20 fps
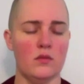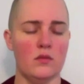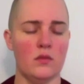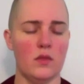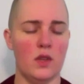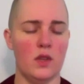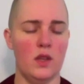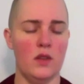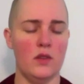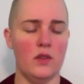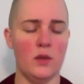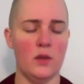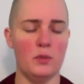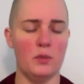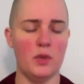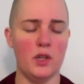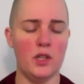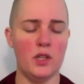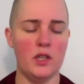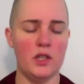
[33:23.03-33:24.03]
And then
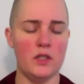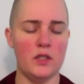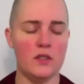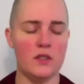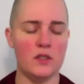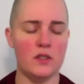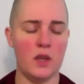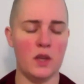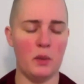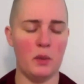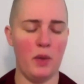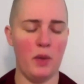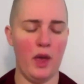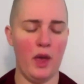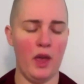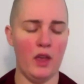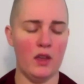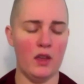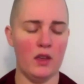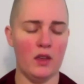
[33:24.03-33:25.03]
pull it a step
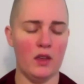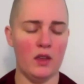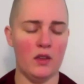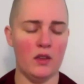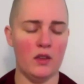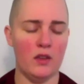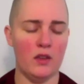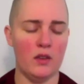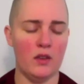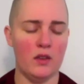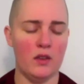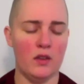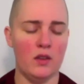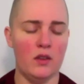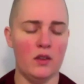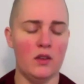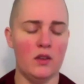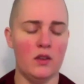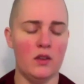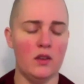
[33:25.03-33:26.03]
back.
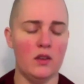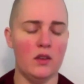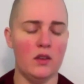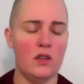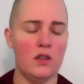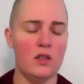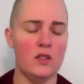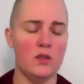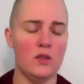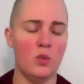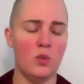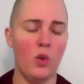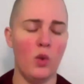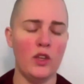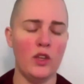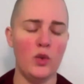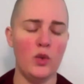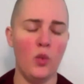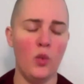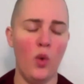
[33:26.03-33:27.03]
Is what
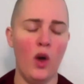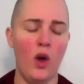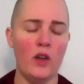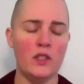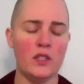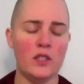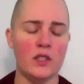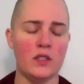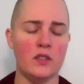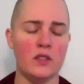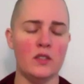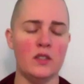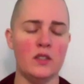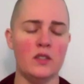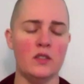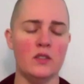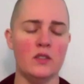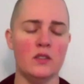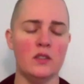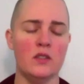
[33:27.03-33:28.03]
you wanted
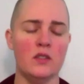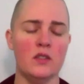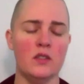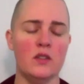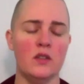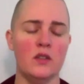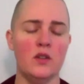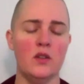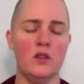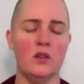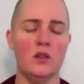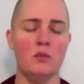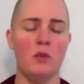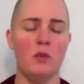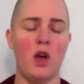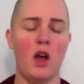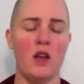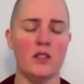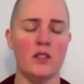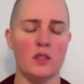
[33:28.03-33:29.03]

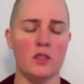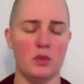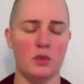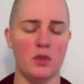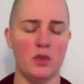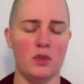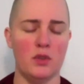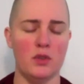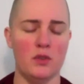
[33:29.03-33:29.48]
possible?